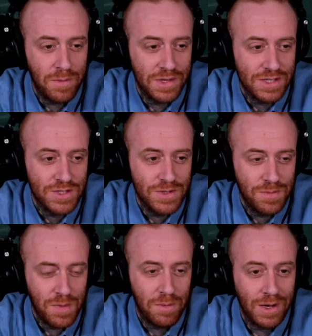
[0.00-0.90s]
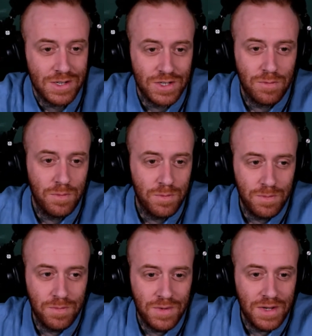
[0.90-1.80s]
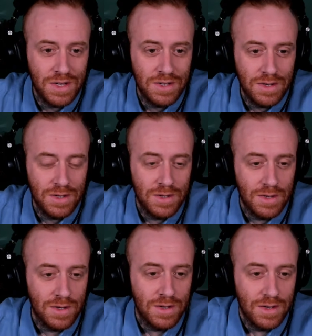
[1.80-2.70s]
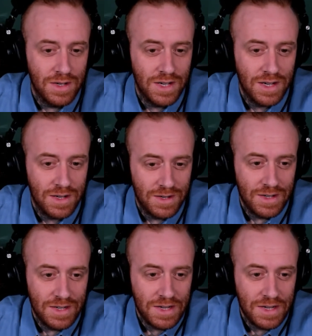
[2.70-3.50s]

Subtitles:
Probably is most. Yeah, I think you're right. It is most.